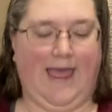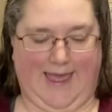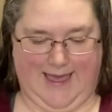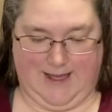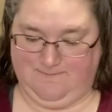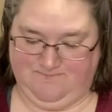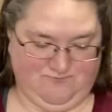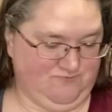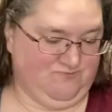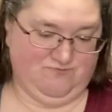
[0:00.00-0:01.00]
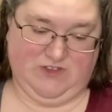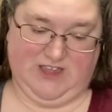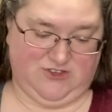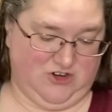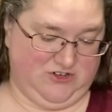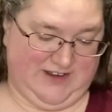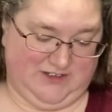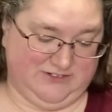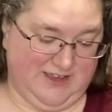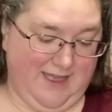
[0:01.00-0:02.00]
And it turned
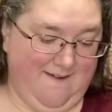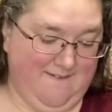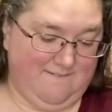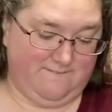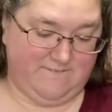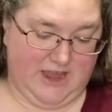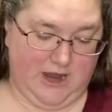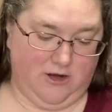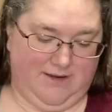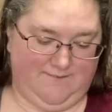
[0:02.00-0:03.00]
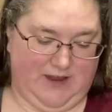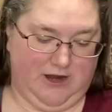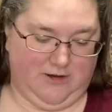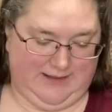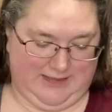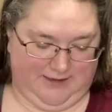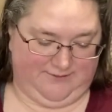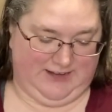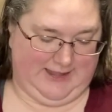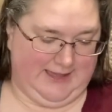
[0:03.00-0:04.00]
out very, very
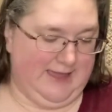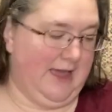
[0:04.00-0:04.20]
lovely.